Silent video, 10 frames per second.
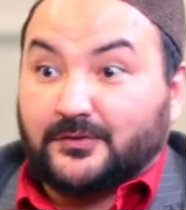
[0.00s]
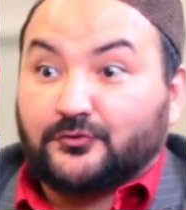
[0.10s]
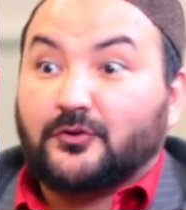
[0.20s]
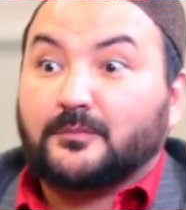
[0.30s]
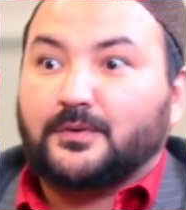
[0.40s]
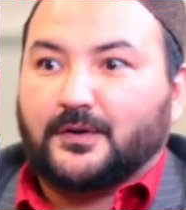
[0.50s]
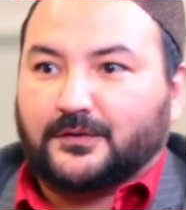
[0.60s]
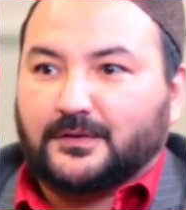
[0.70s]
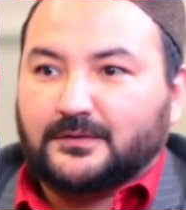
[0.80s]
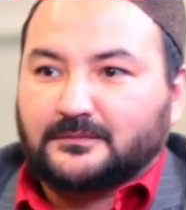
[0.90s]
strong
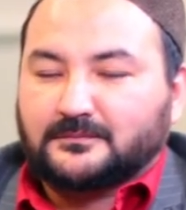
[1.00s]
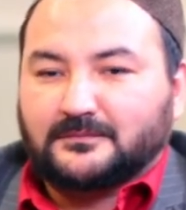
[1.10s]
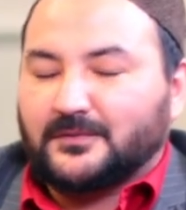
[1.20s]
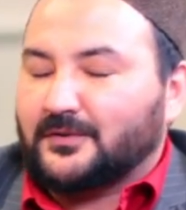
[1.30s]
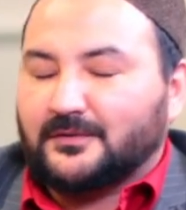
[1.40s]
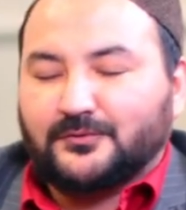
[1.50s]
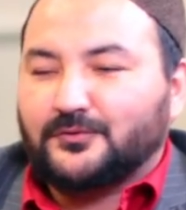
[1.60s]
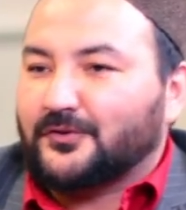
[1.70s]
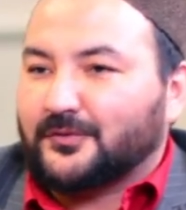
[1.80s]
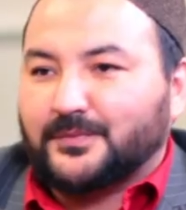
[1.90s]
person,
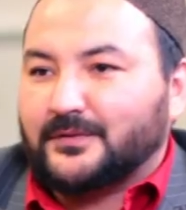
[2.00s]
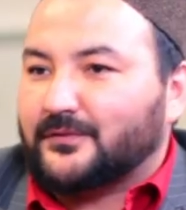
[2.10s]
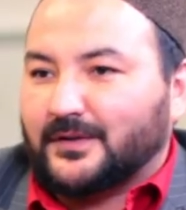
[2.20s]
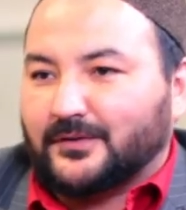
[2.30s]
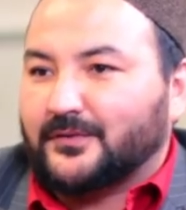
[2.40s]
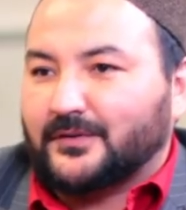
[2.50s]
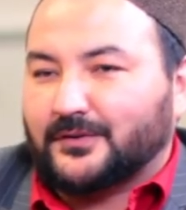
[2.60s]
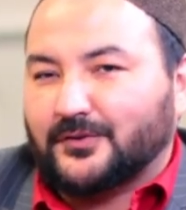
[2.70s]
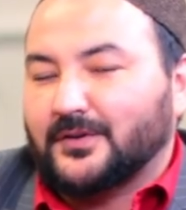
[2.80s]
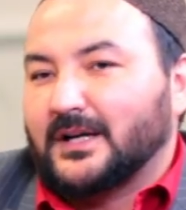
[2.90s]
do not be afraid of it.
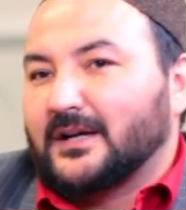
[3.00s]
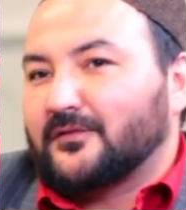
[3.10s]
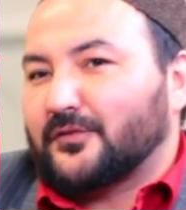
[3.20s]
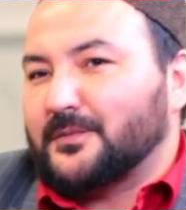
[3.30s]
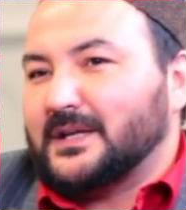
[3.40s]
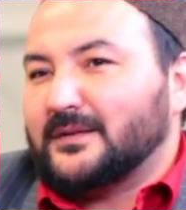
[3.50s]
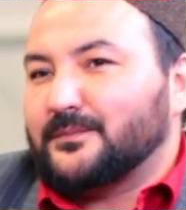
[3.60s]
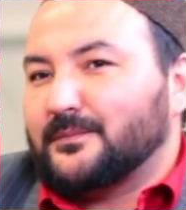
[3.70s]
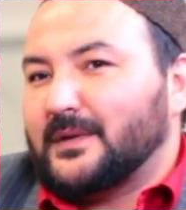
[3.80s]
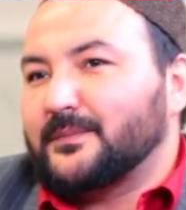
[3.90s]
So, from here,
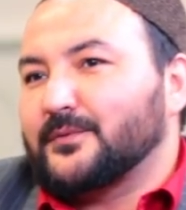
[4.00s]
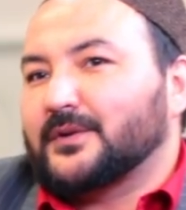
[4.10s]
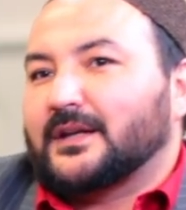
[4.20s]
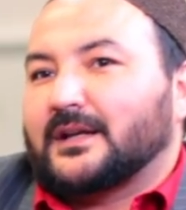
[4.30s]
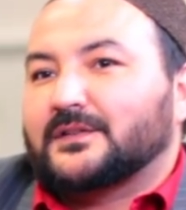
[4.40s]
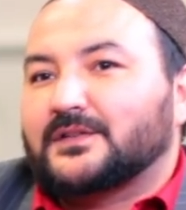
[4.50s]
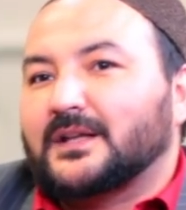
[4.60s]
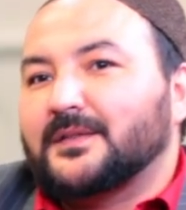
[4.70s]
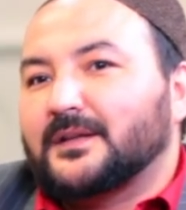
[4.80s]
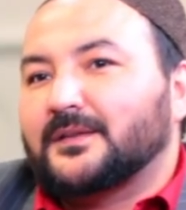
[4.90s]
maybe we can
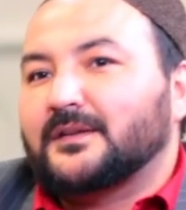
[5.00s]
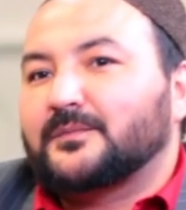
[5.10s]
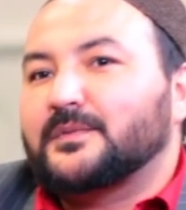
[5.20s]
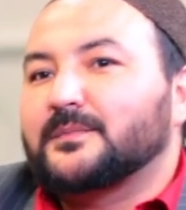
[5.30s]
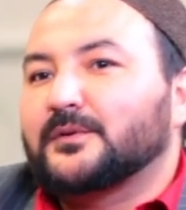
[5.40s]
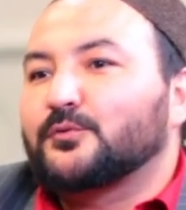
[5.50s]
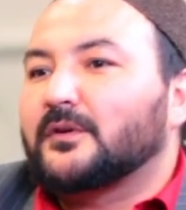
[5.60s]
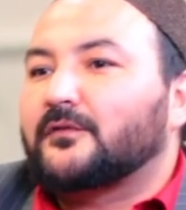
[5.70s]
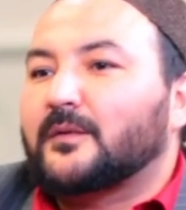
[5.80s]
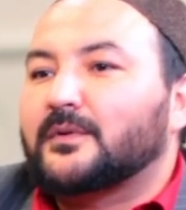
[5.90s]
understand that these people who
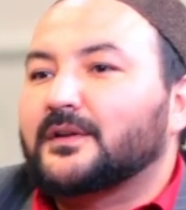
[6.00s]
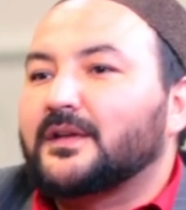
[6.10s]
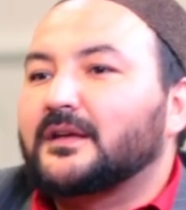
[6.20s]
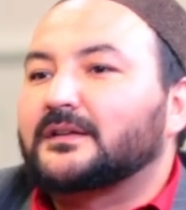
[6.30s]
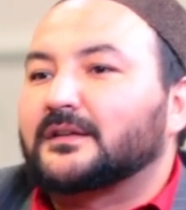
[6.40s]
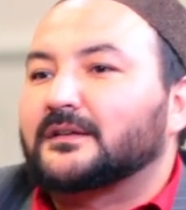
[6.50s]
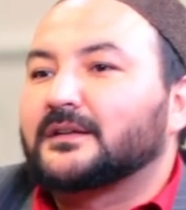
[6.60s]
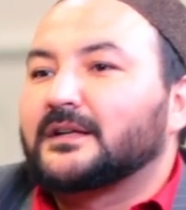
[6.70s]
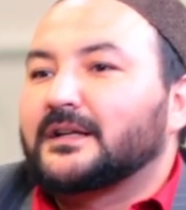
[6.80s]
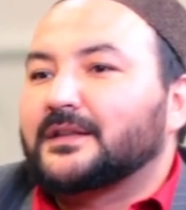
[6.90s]
are fabricating
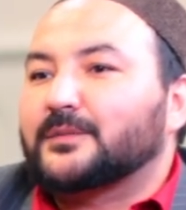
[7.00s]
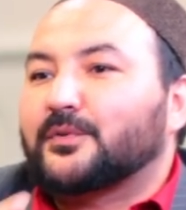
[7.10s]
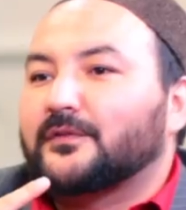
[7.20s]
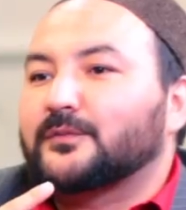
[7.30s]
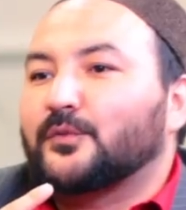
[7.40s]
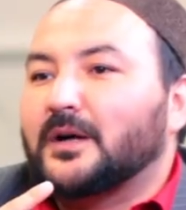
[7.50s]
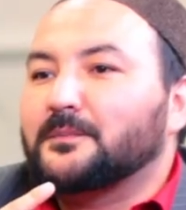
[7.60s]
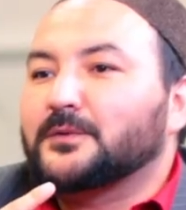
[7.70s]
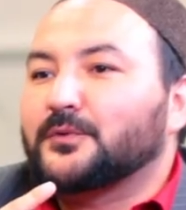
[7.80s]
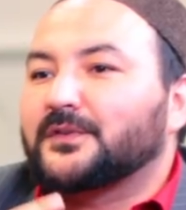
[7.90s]
that Prophet
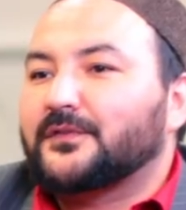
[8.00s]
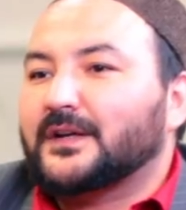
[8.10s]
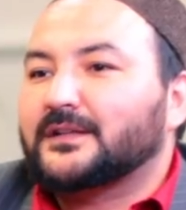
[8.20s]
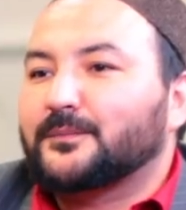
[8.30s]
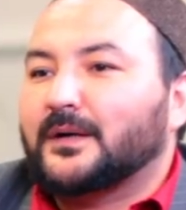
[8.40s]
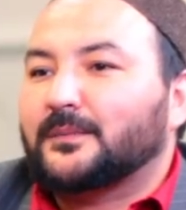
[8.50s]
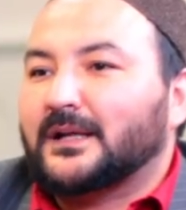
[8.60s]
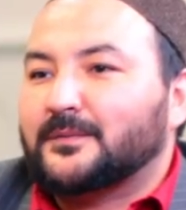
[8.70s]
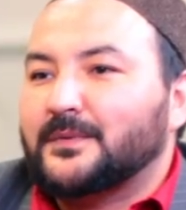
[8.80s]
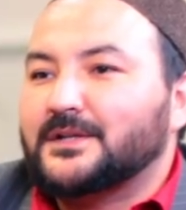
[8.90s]
Muhammad was affected by
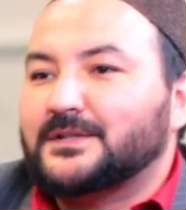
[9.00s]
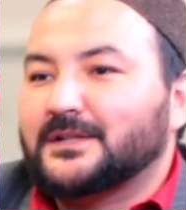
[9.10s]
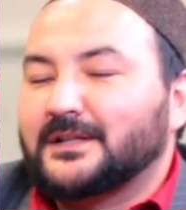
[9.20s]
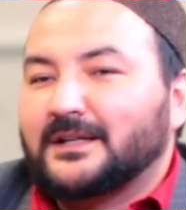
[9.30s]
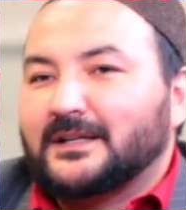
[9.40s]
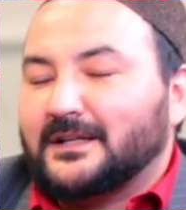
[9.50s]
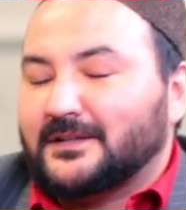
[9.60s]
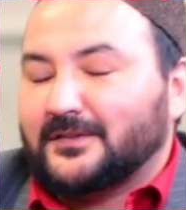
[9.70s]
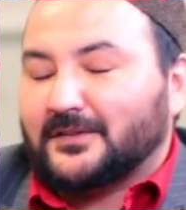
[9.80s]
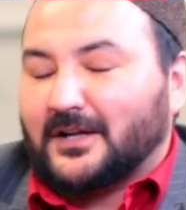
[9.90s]
black magic,
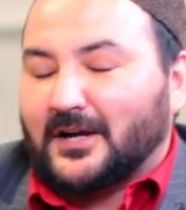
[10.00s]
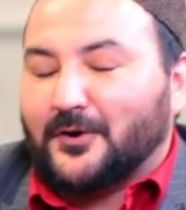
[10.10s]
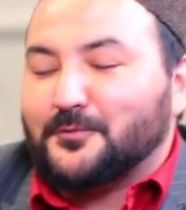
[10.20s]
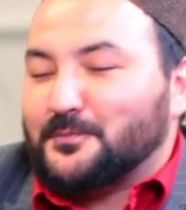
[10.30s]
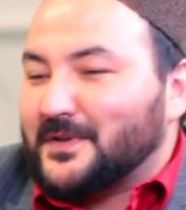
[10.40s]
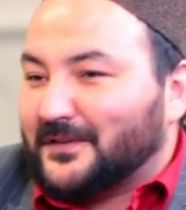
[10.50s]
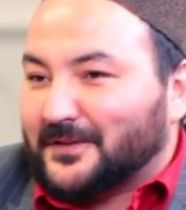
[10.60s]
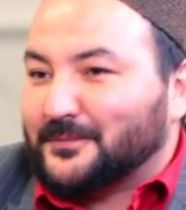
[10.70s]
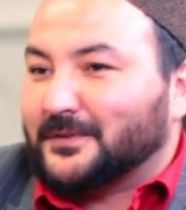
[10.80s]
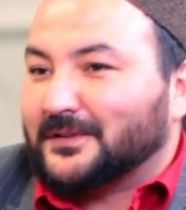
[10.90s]
it is how
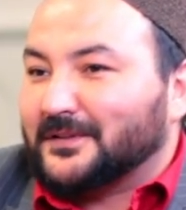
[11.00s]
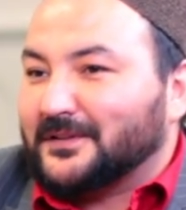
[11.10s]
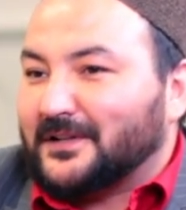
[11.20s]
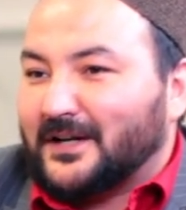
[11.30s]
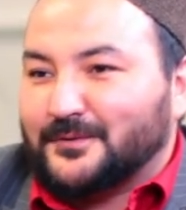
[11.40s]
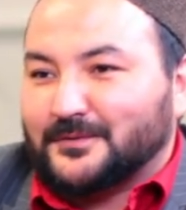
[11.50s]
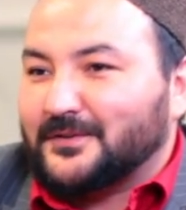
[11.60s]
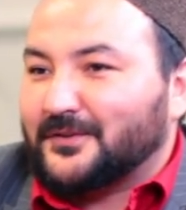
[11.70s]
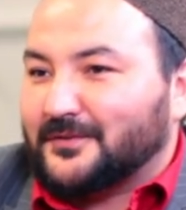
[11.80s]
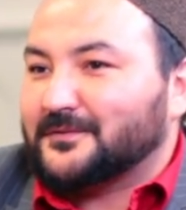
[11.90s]
miserable, how mm -hmm.
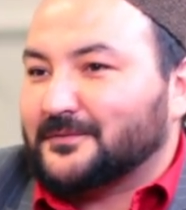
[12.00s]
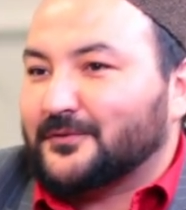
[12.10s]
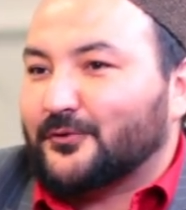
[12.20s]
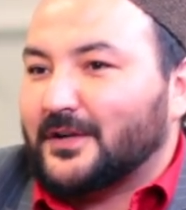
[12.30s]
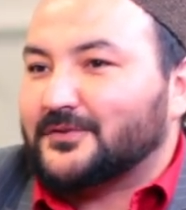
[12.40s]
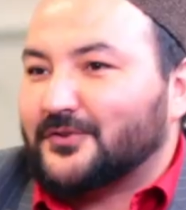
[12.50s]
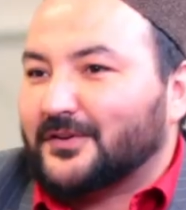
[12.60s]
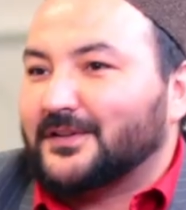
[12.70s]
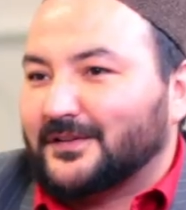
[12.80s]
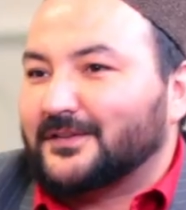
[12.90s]
you mm-hmm. know great yeah.
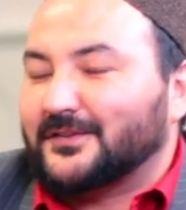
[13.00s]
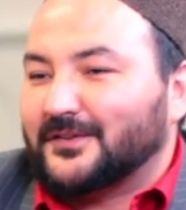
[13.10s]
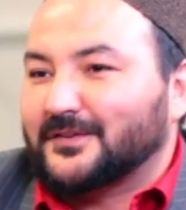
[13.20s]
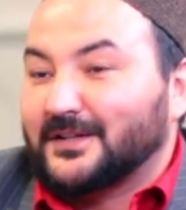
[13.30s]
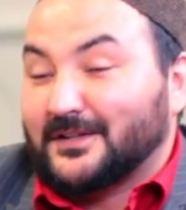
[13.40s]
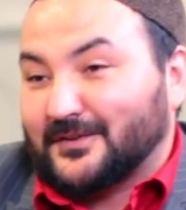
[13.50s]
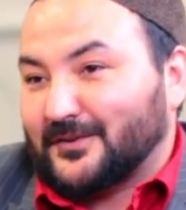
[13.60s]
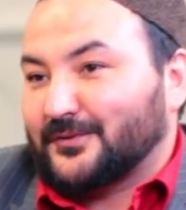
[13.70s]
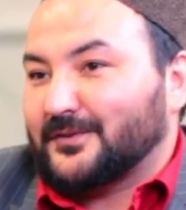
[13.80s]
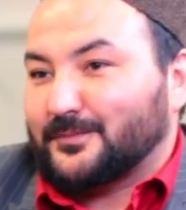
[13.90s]
joke is it? You know, yeah.
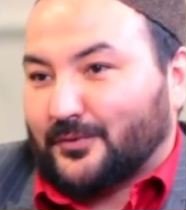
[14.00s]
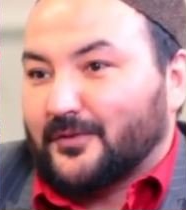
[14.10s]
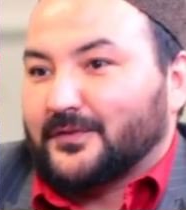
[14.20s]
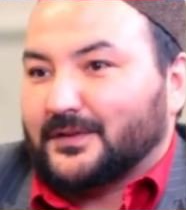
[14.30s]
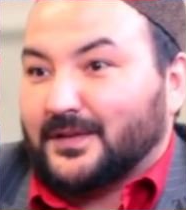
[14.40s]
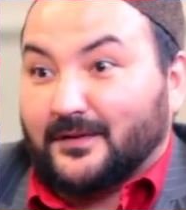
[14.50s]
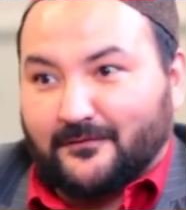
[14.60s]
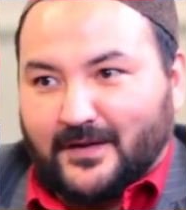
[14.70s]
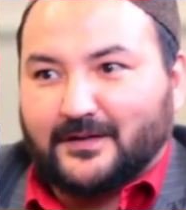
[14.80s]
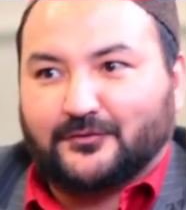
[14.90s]
Rasul prophets they are
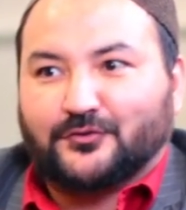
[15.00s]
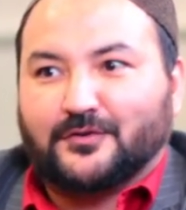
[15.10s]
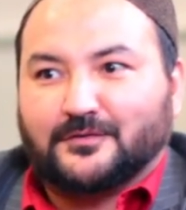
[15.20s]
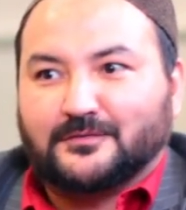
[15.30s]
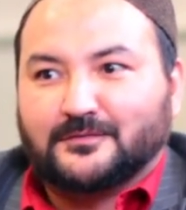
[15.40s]
very strong